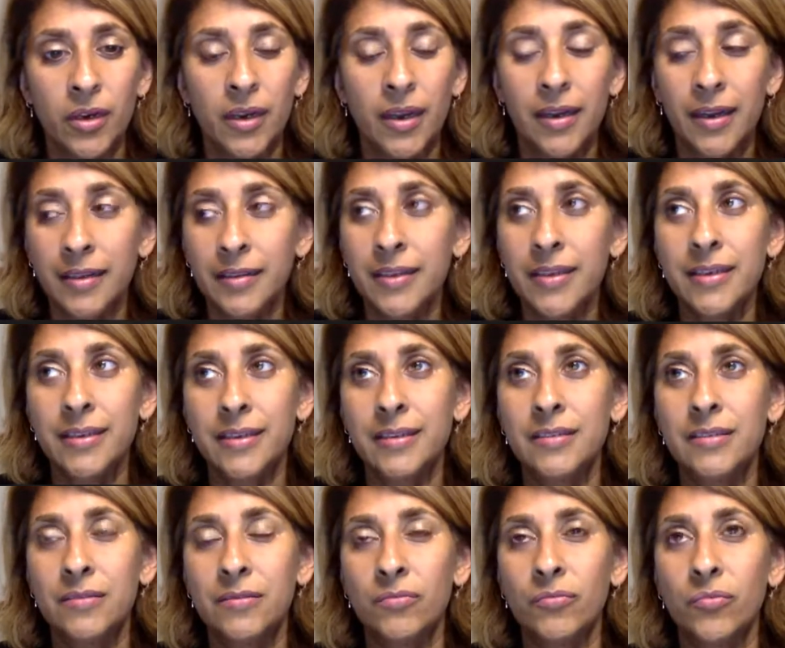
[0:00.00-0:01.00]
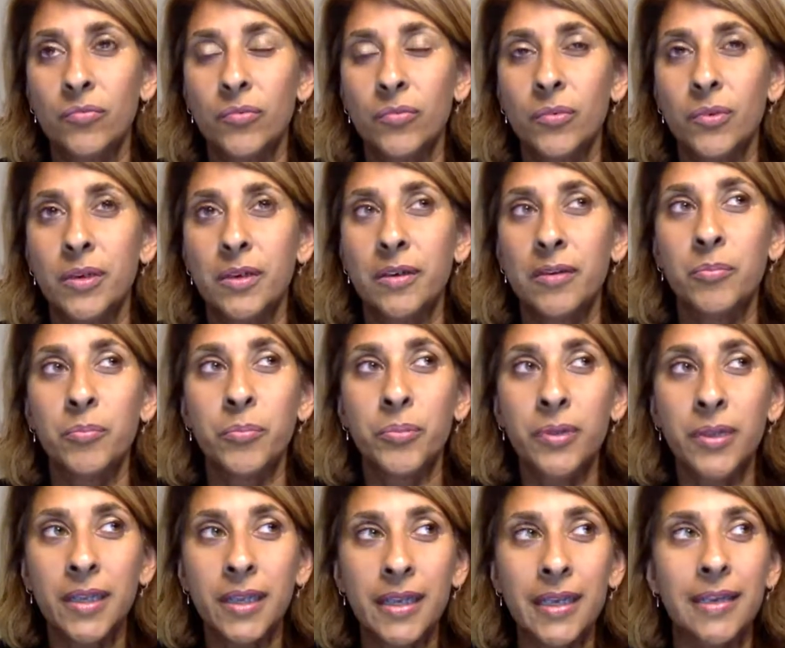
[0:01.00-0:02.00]
And I think it's
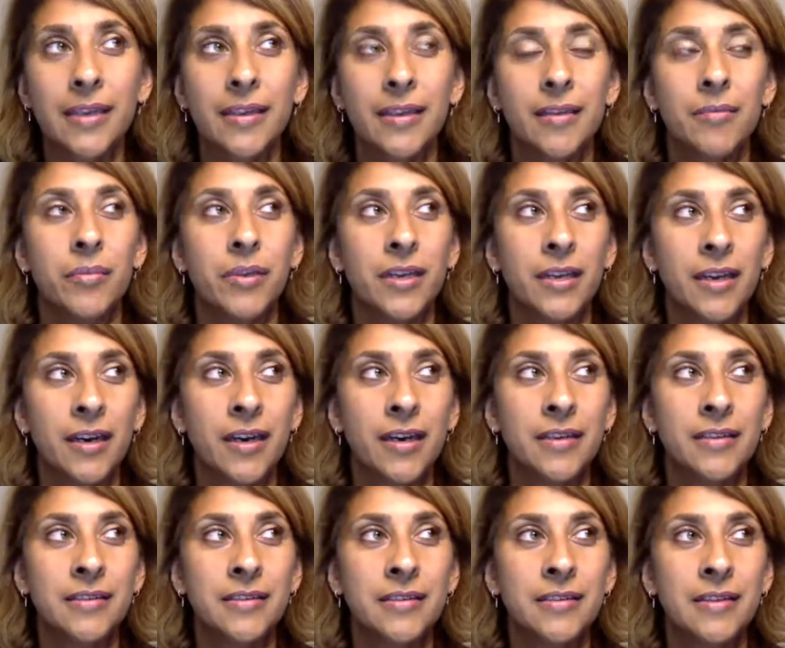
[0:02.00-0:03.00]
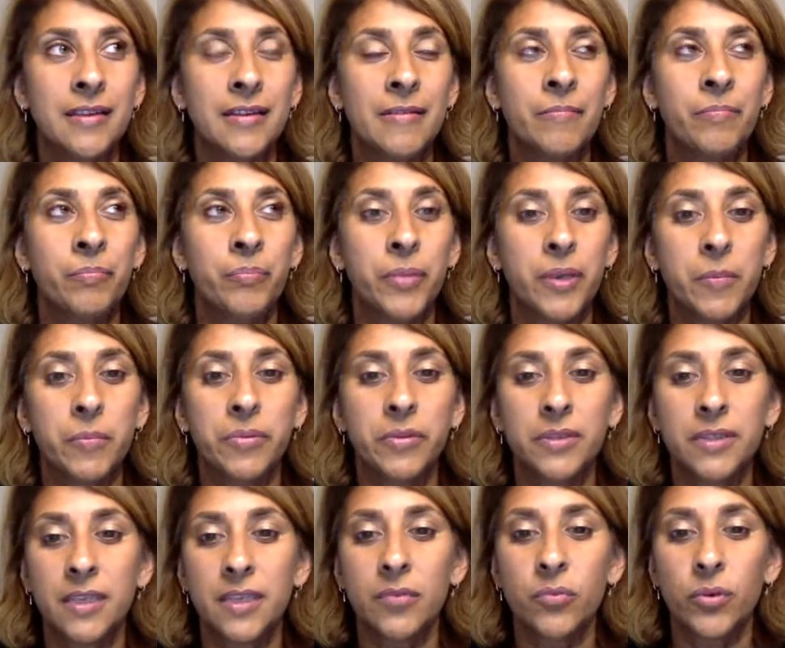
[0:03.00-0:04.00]
completely because people
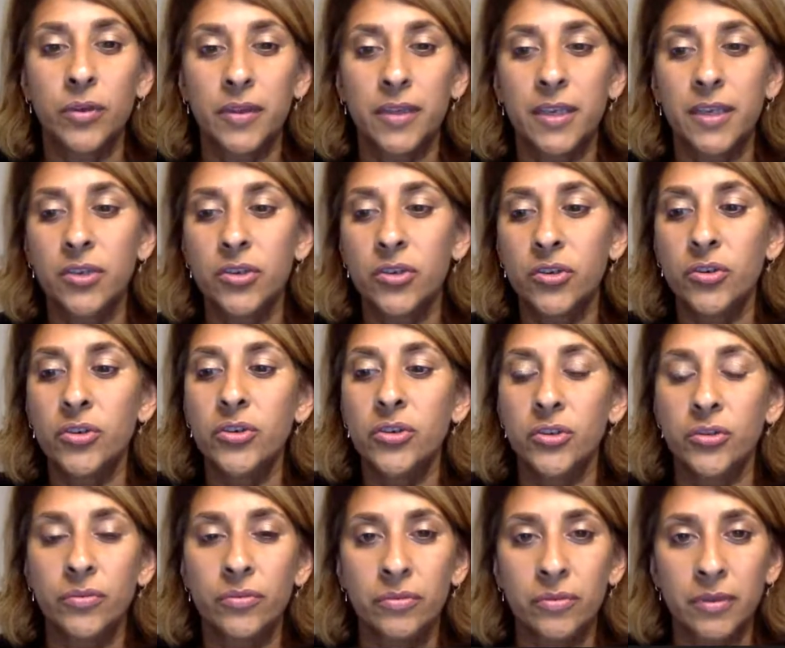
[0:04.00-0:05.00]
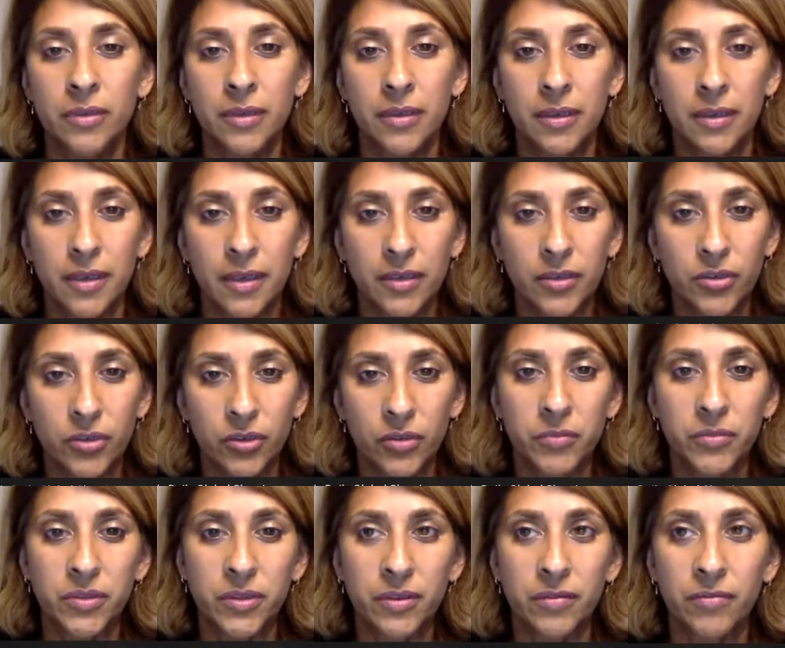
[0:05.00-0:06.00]
did what they should do in
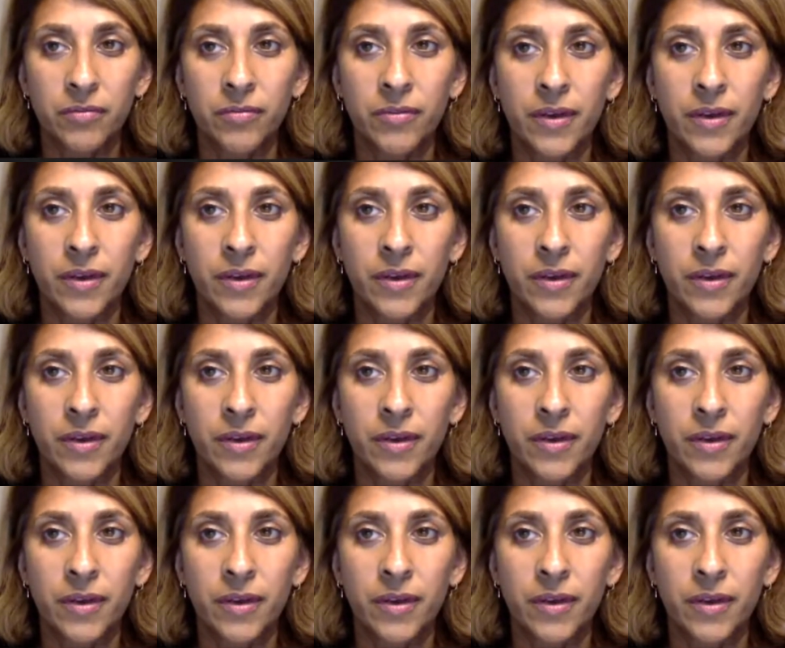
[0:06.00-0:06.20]
terms of